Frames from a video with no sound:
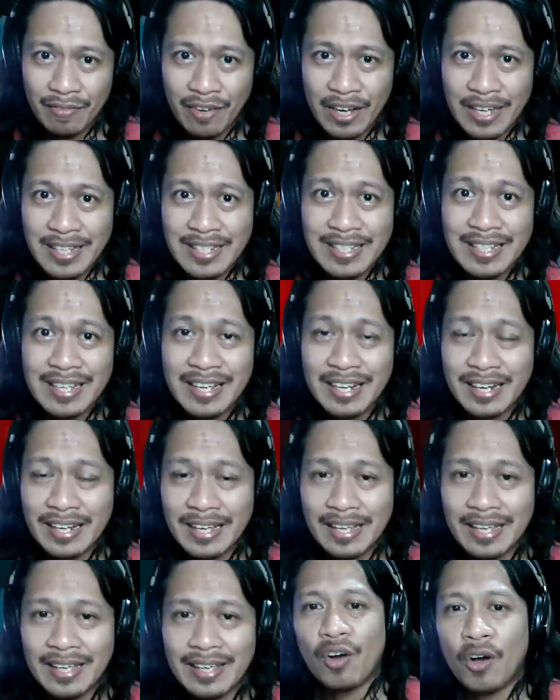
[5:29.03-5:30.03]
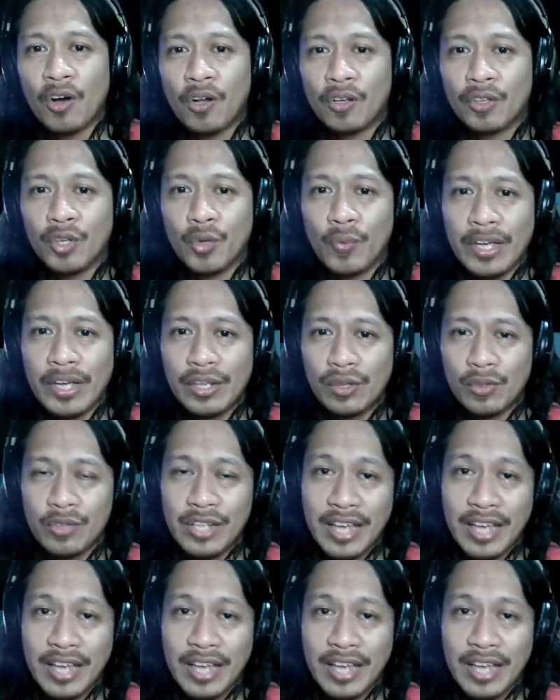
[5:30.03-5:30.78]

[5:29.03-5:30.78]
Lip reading: Vice City, all the way to